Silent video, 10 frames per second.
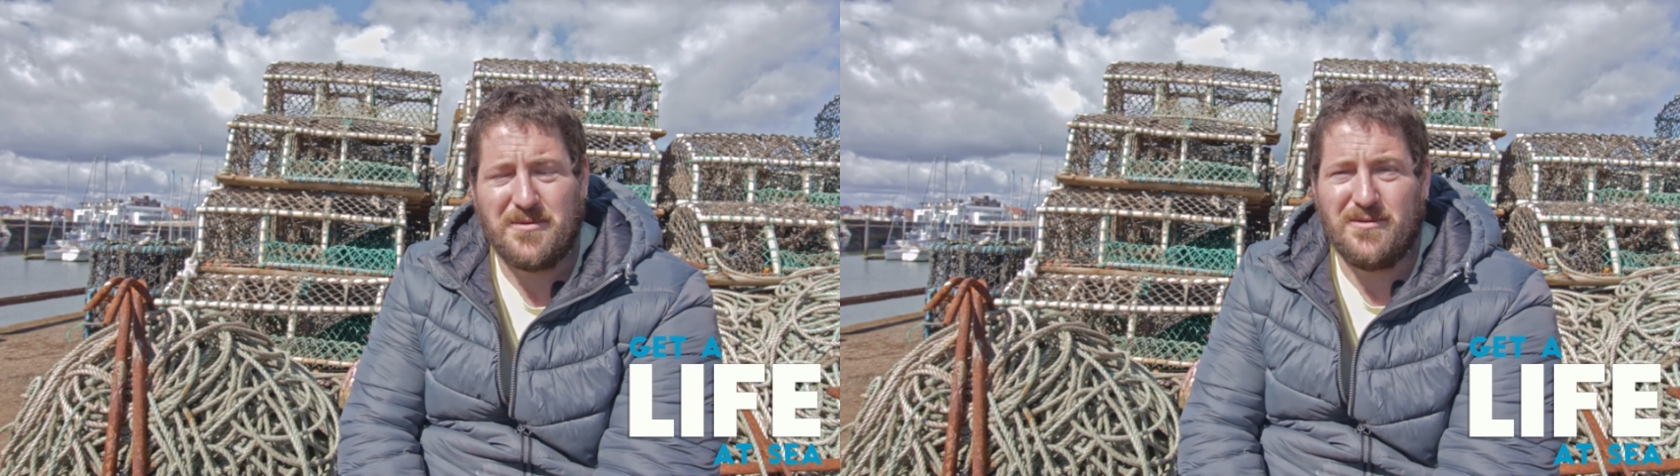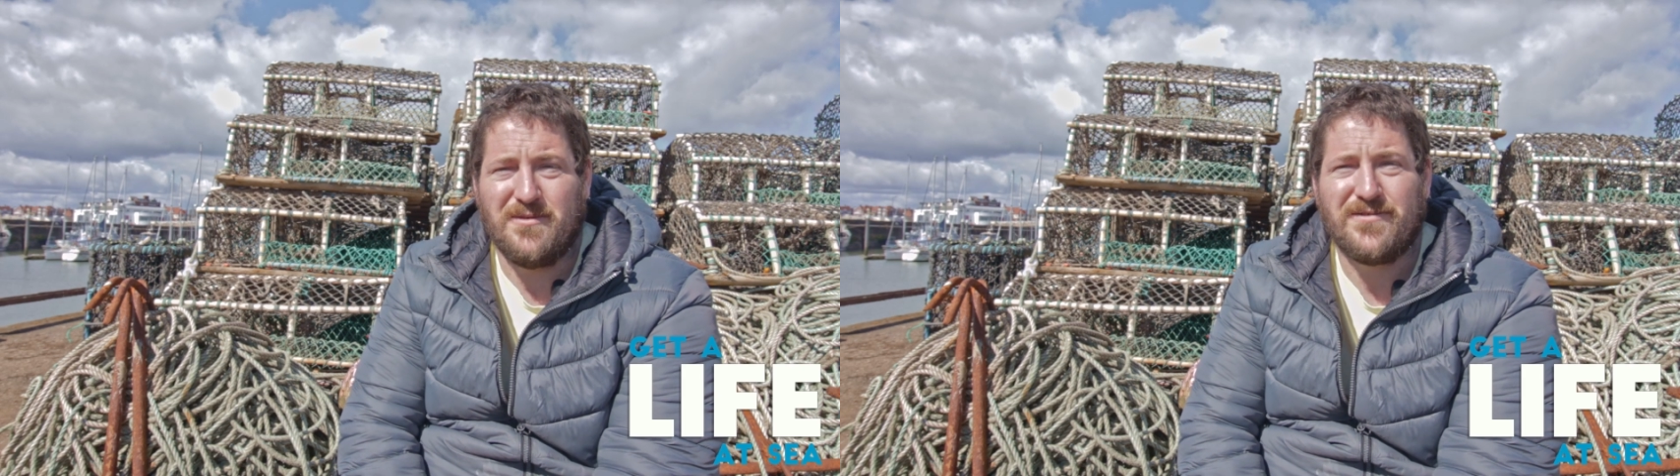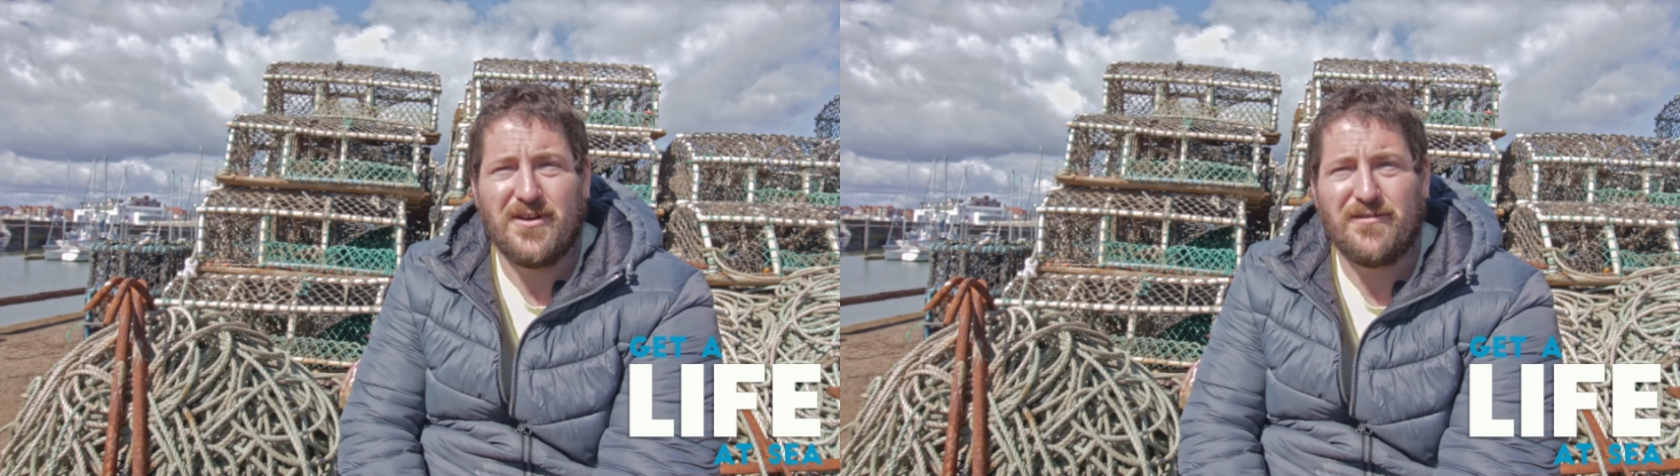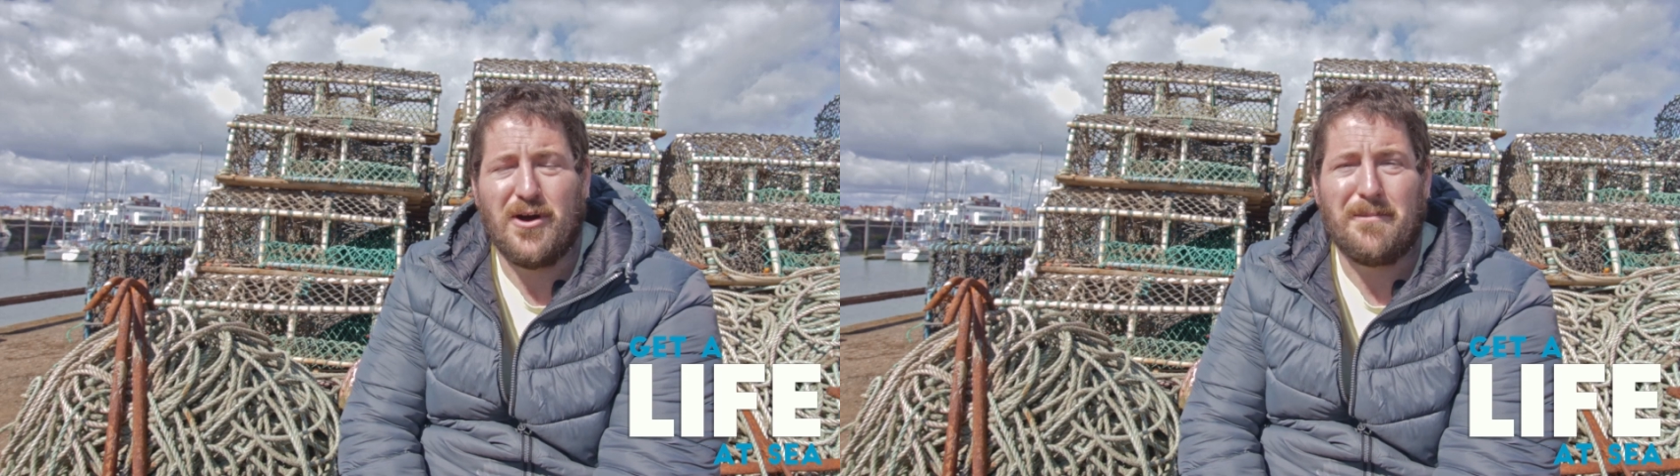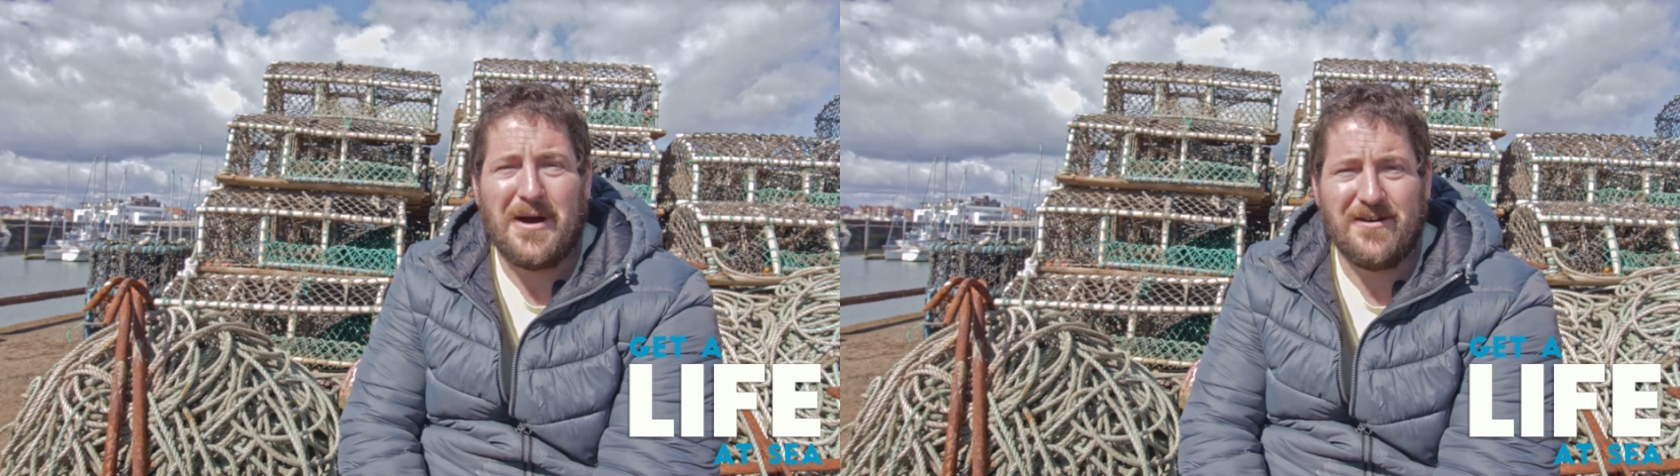but we've sort of
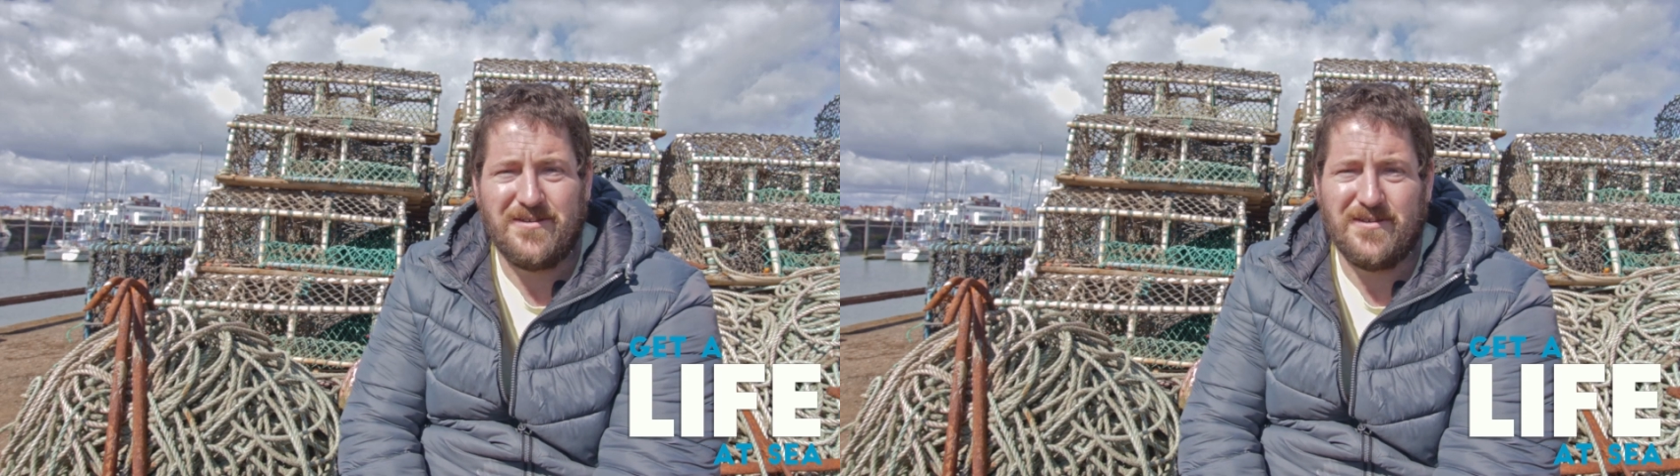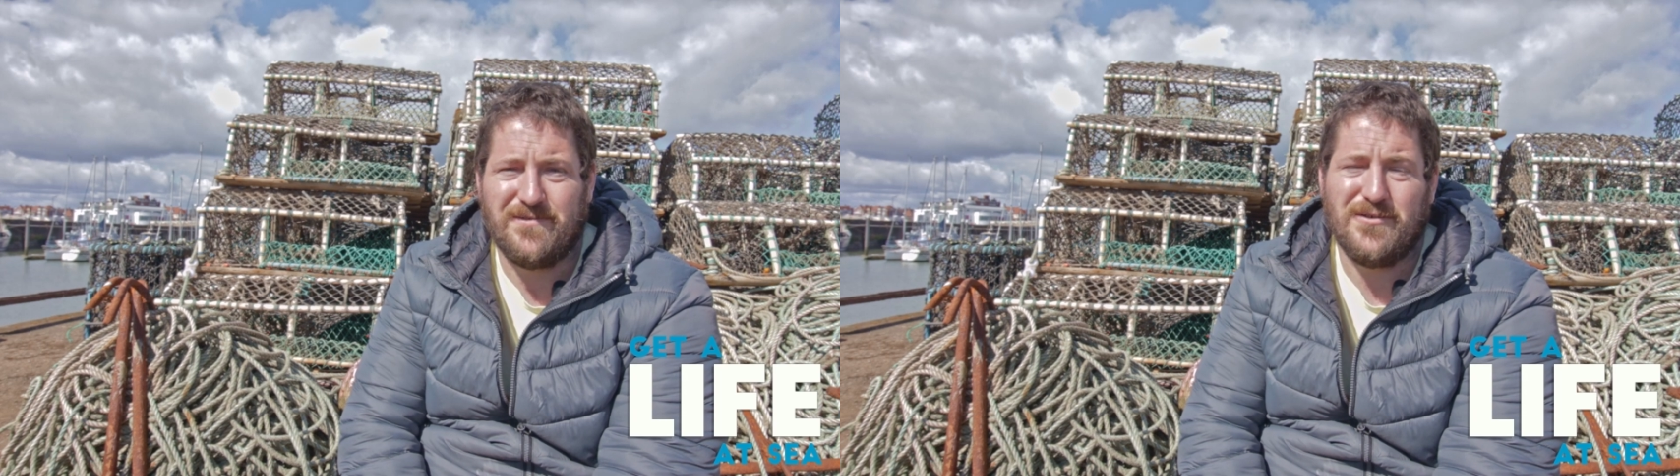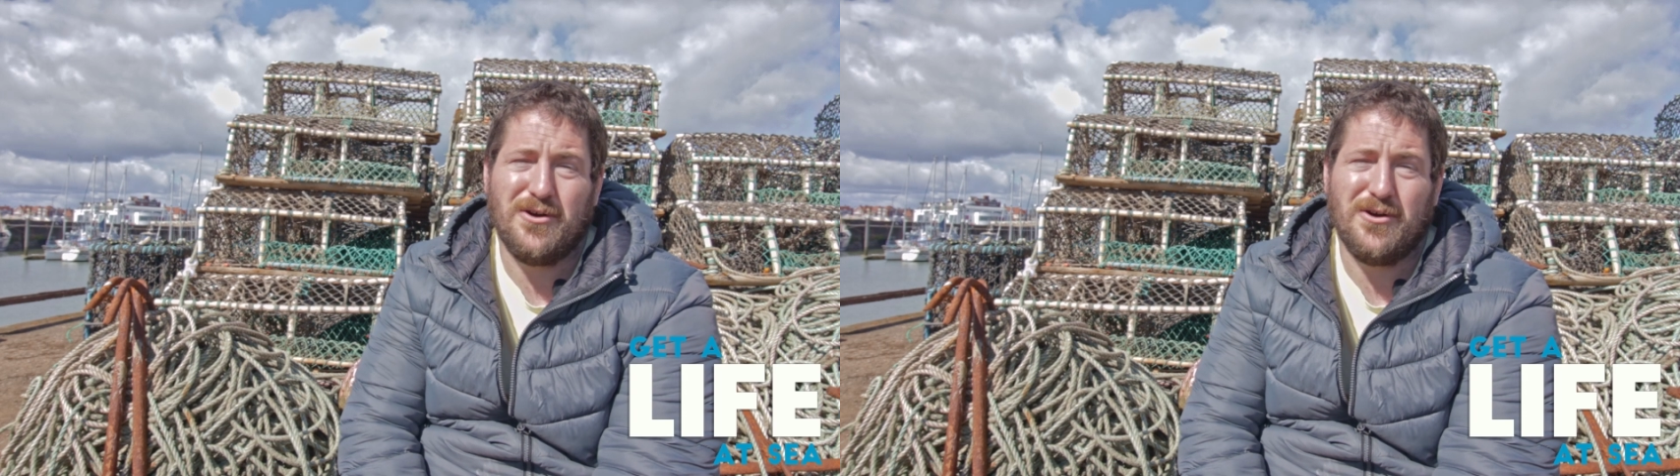got a balance of